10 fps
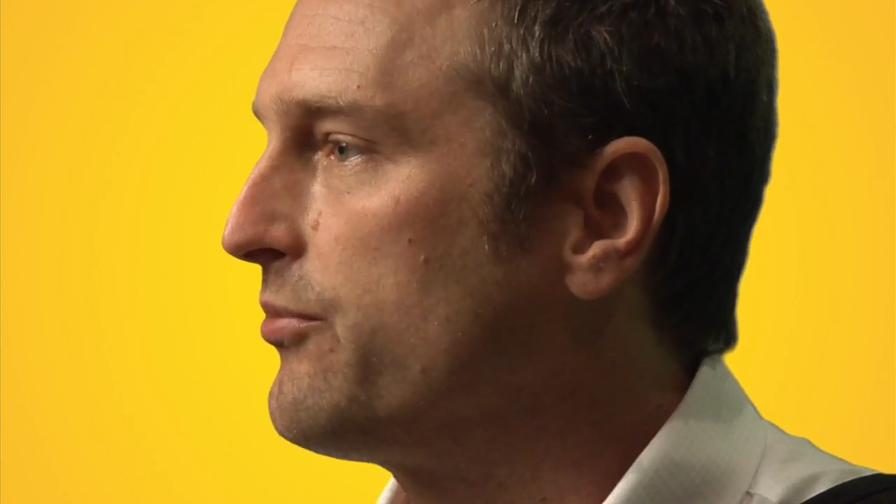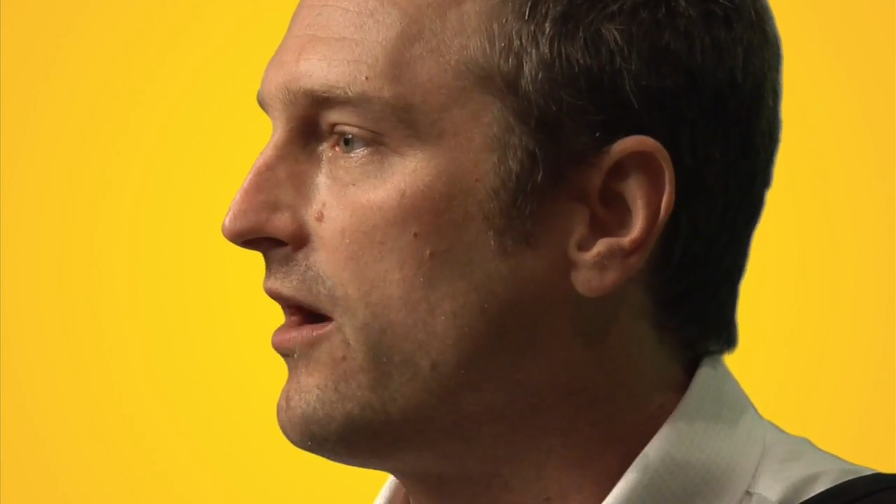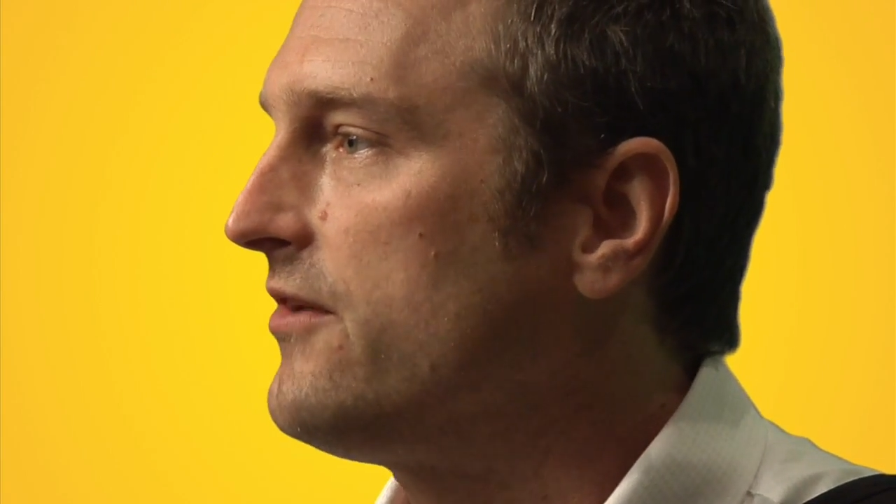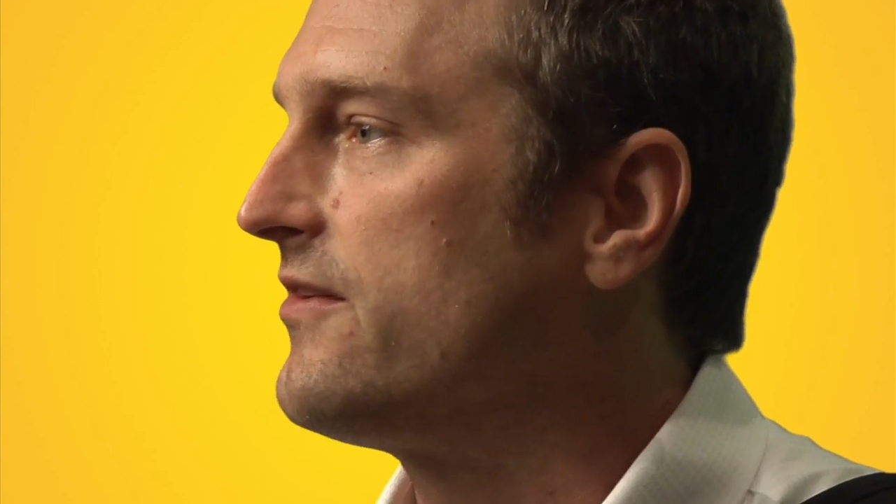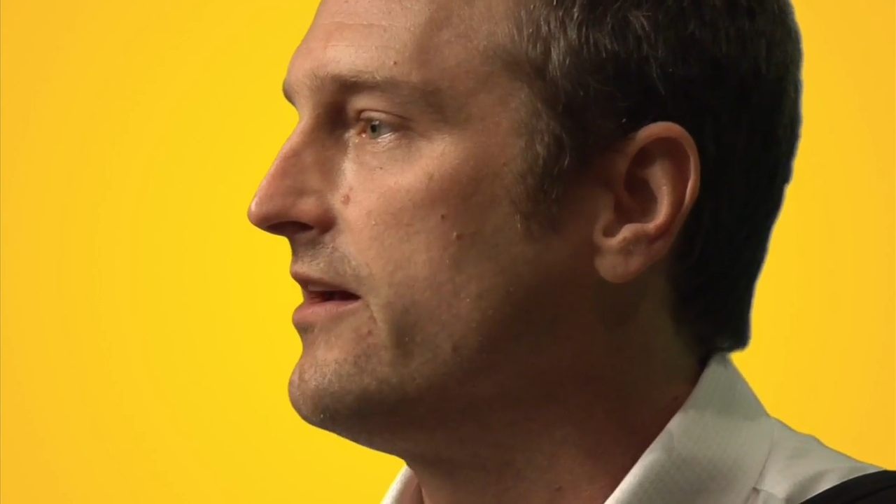
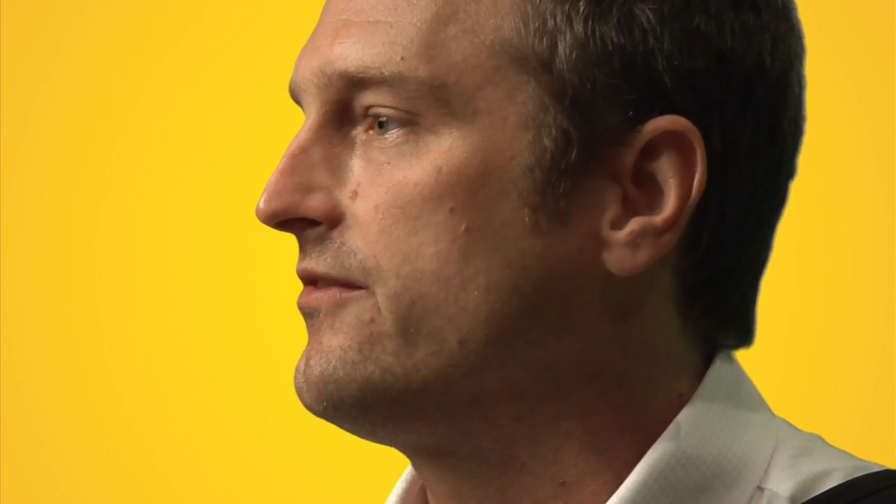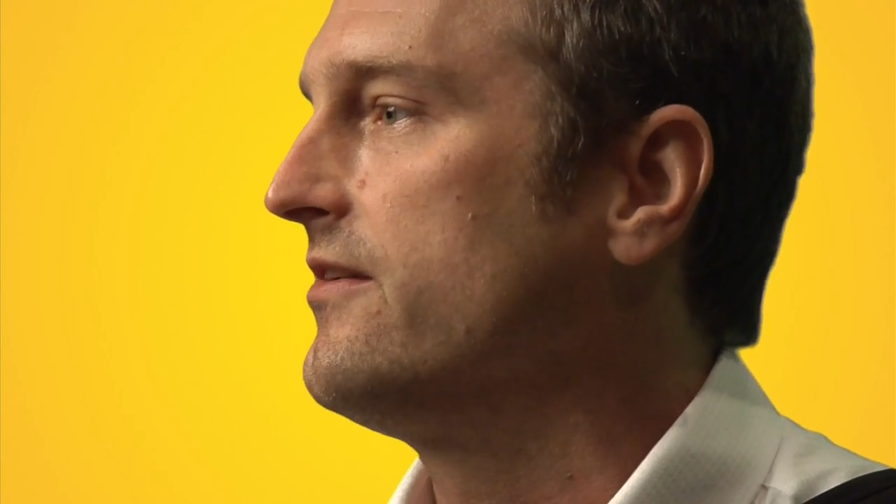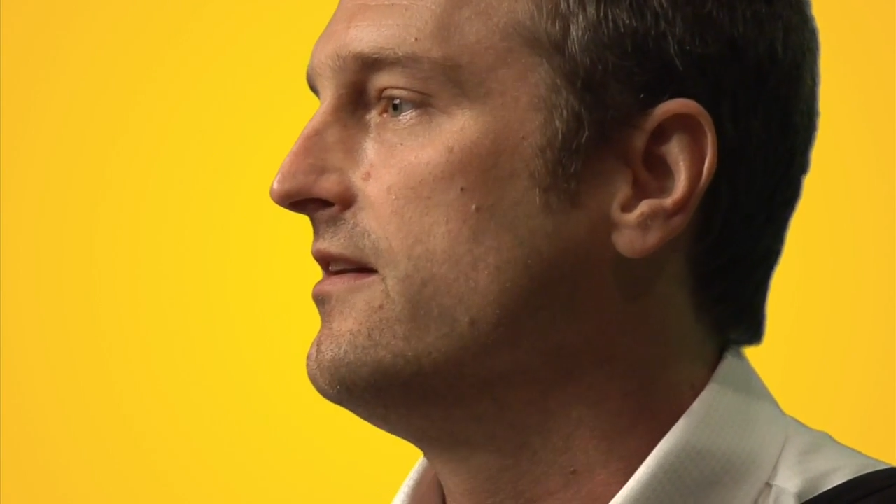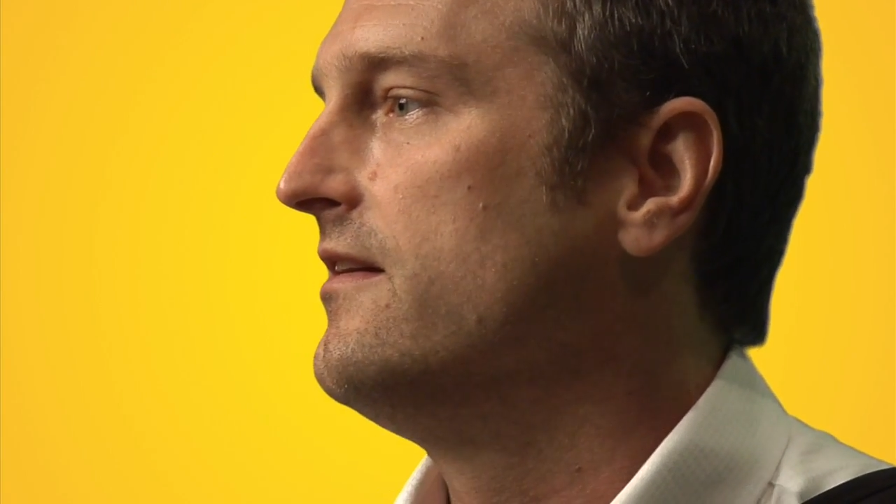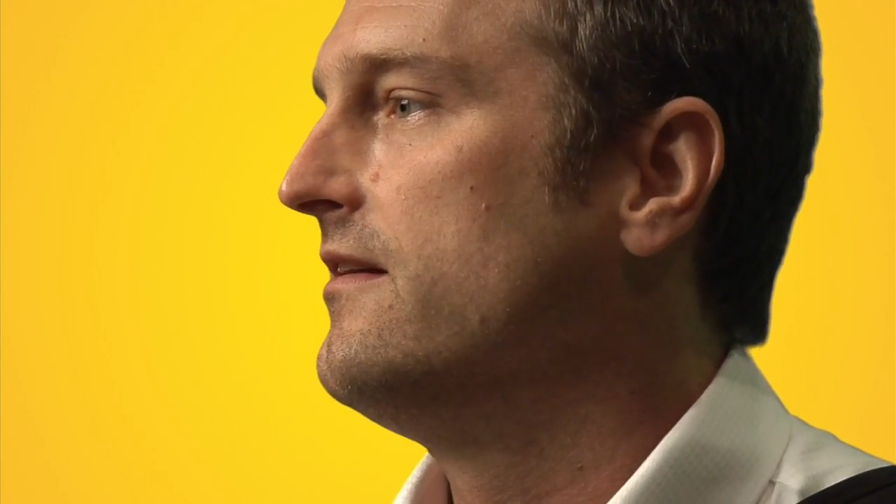process,
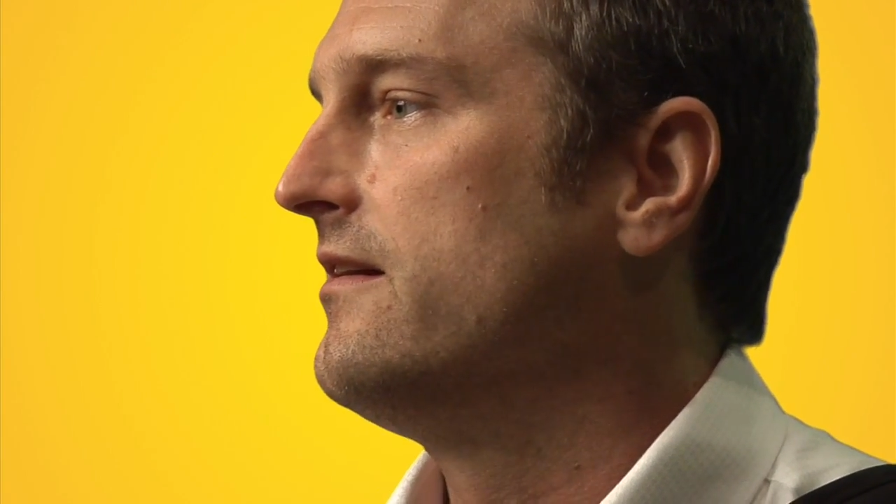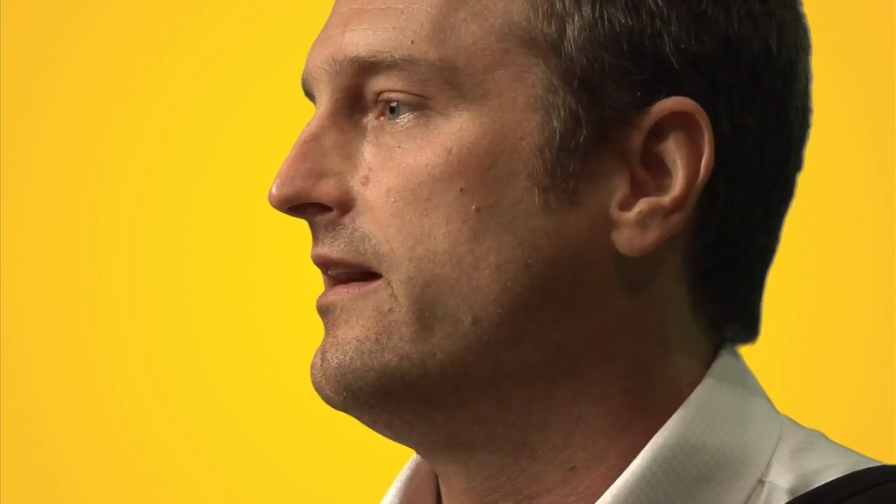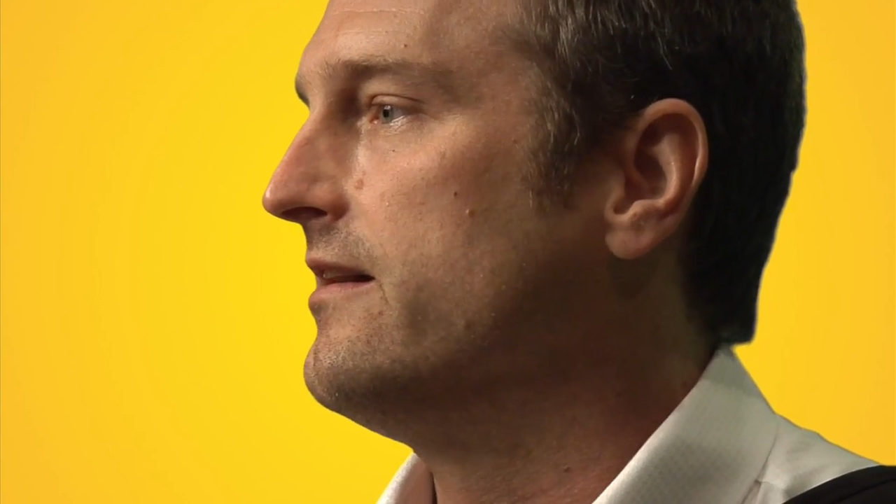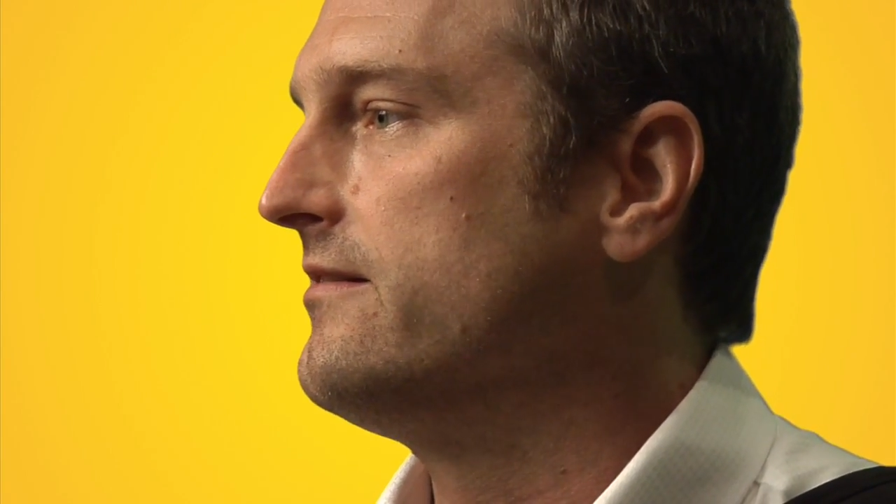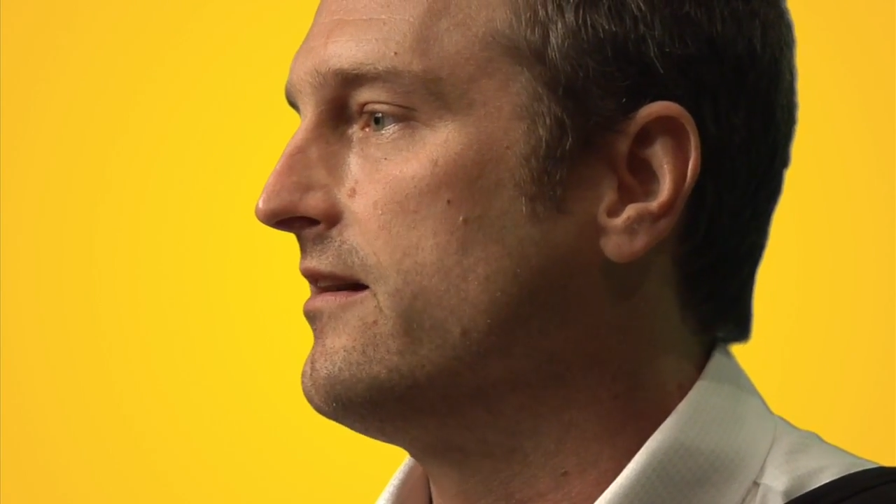
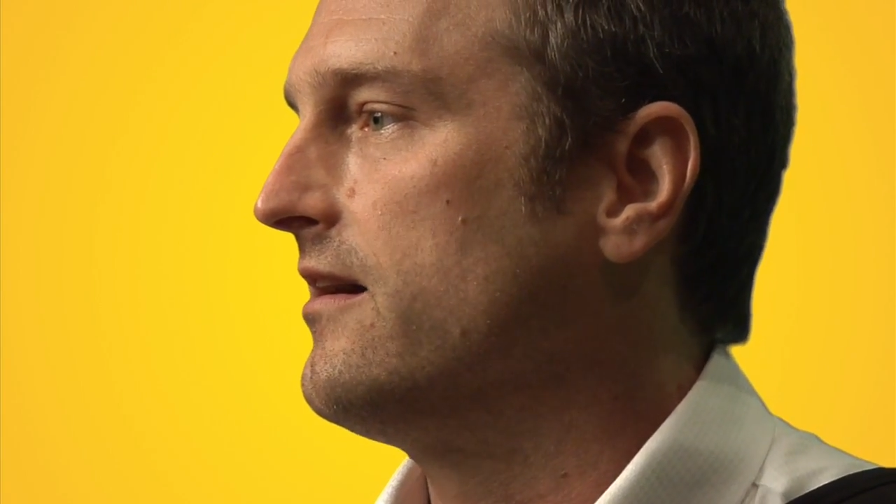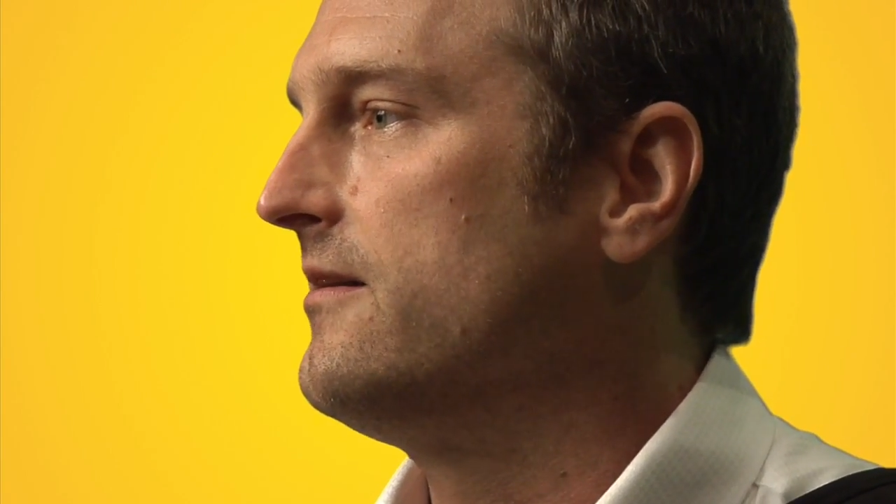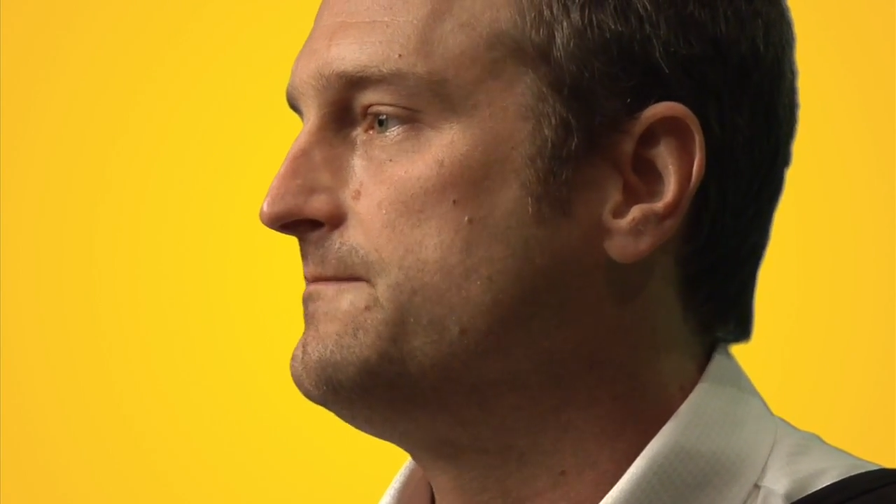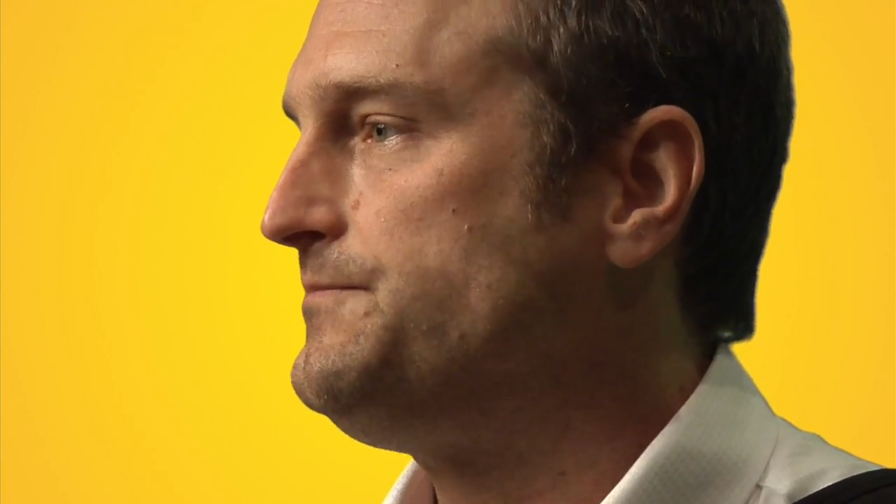and uh,